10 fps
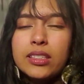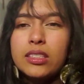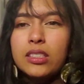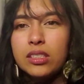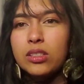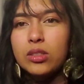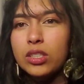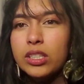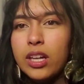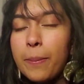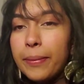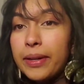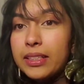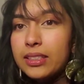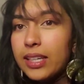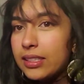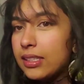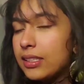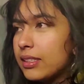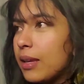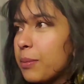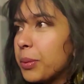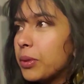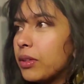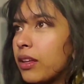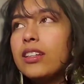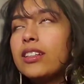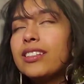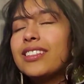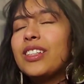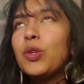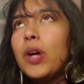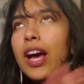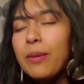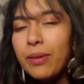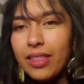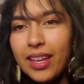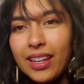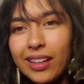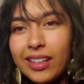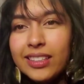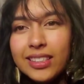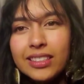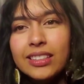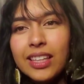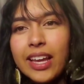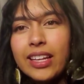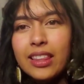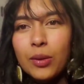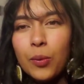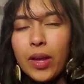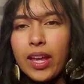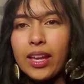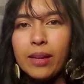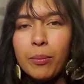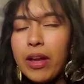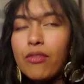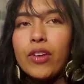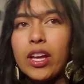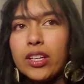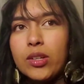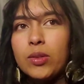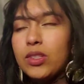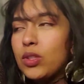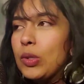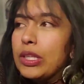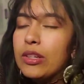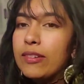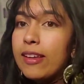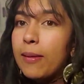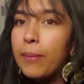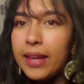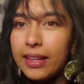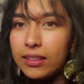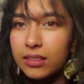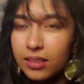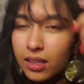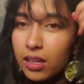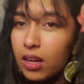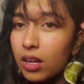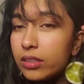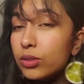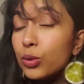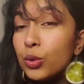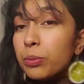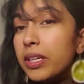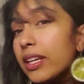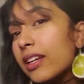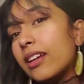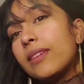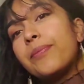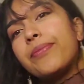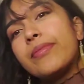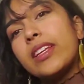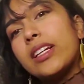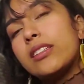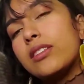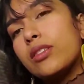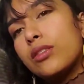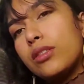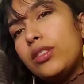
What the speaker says: to certain companies. As an example, you hypothetically dislike the way Pet Value is doing their campaigns on social media. And so you